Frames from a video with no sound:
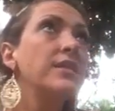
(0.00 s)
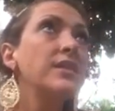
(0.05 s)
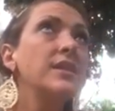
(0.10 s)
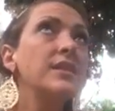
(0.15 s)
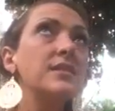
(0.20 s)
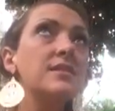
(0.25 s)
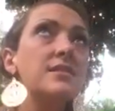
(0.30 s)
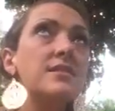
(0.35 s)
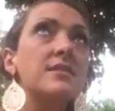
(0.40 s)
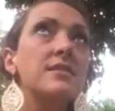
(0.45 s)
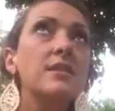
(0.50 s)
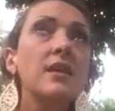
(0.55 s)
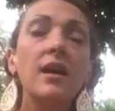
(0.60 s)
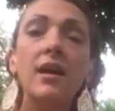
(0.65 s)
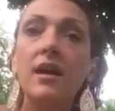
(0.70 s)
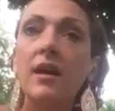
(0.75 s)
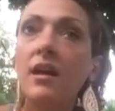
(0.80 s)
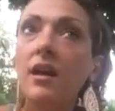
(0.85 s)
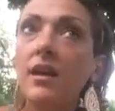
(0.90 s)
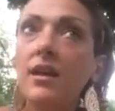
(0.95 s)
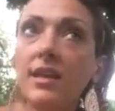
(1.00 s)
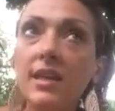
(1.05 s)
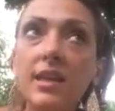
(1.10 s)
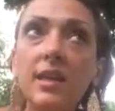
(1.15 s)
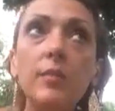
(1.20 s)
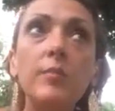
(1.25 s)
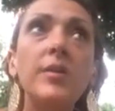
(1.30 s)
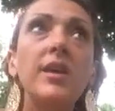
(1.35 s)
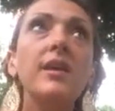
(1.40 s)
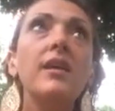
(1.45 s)
this
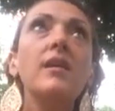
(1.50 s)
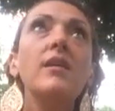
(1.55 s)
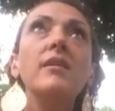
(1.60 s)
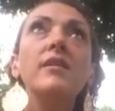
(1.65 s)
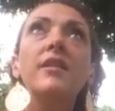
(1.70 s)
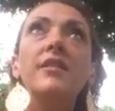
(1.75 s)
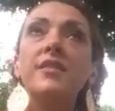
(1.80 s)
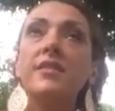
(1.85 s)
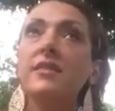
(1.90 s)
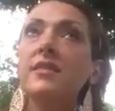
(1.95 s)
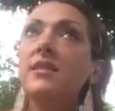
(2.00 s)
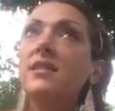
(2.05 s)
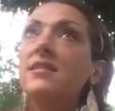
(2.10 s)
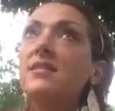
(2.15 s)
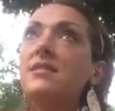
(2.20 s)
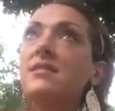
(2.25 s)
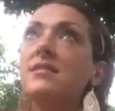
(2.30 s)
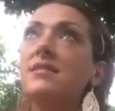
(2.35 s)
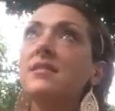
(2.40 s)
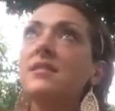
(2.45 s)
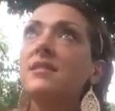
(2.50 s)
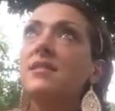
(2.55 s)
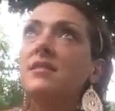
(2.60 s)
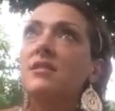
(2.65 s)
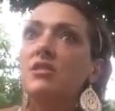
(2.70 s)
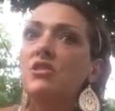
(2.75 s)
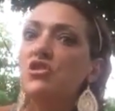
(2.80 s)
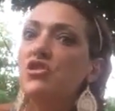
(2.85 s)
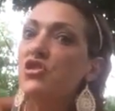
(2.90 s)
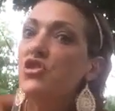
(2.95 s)
email, this
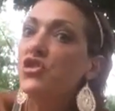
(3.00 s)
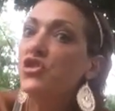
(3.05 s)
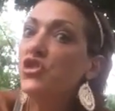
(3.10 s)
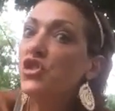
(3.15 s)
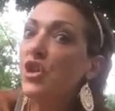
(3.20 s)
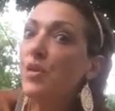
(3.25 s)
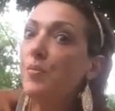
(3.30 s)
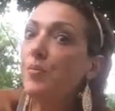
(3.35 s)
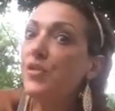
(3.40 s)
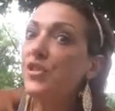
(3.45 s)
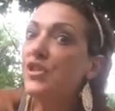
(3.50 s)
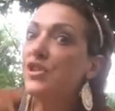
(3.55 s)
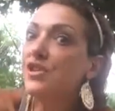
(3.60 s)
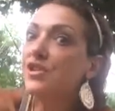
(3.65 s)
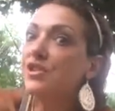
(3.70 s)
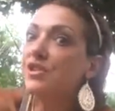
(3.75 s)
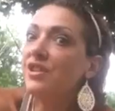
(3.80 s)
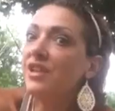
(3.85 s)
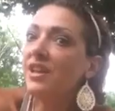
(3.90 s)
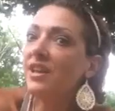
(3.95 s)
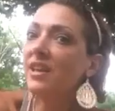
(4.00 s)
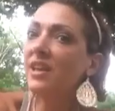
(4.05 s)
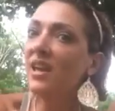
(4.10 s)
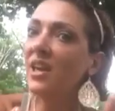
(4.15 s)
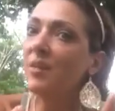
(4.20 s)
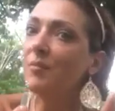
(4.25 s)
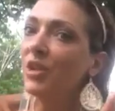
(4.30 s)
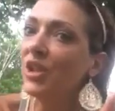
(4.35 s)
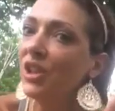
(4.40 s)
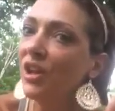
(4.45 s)
something that
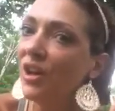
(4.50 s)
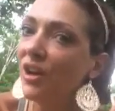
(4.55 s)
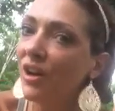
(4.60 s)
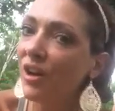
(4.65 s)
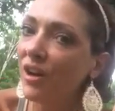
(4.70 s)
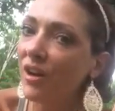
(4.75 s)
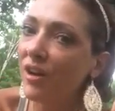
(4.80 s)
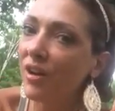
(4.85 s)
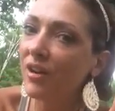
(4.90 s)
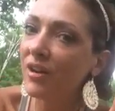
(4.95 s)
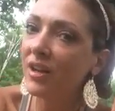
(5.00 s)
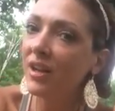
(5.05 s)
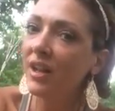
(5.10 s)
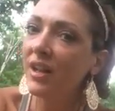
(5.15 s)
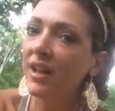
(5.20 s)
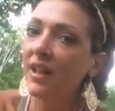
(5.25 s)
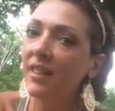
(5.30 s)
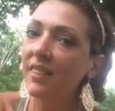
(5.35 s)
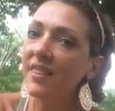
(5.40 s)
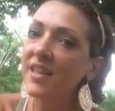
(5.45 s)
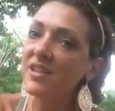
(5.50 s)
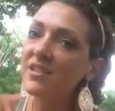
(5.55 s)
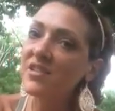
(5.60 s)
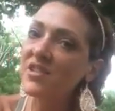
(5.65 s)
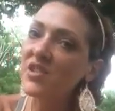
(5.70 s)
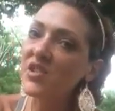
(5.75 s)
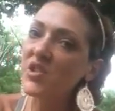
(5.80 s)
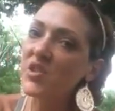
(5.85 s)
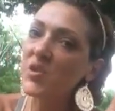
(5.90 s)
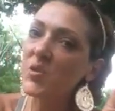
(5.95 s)
came along that
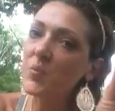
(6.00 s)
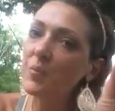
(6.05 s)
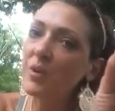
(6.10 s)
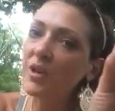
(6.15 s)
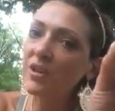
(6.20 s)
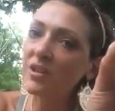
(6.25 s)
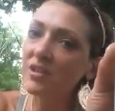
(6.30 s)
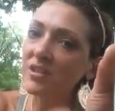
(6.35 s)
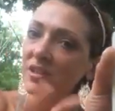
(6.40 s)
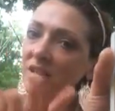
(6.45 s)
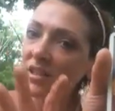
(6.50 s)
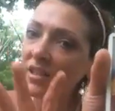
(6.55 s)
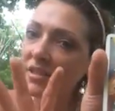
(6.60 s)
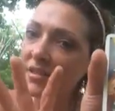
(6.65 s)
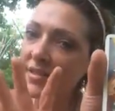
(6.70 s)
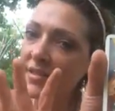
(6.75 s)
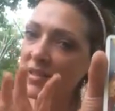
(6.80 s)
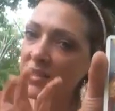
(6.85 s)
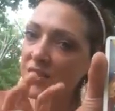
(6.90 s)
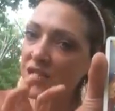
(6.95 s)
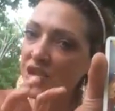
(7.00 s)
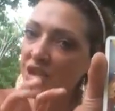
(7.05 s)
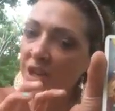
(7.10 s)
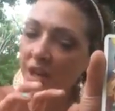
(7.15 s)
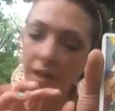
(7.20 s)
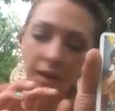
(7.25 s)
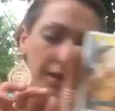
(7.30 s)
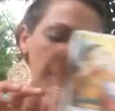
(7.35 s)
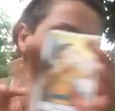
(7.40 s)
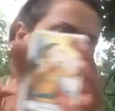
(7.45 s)
sparked a little
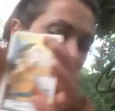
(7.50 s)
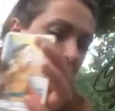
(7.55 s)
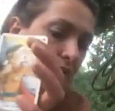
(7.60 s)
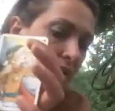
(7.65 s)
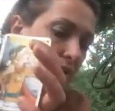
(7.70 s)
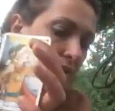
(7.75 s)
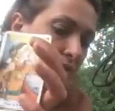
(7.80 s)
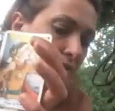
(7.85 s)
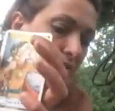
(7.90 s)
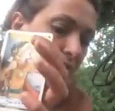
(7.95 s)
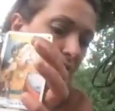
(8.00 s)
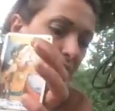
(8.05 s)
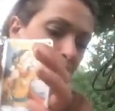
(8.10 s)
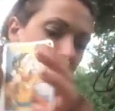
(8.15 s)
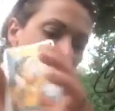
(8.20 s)
sunshine in your life,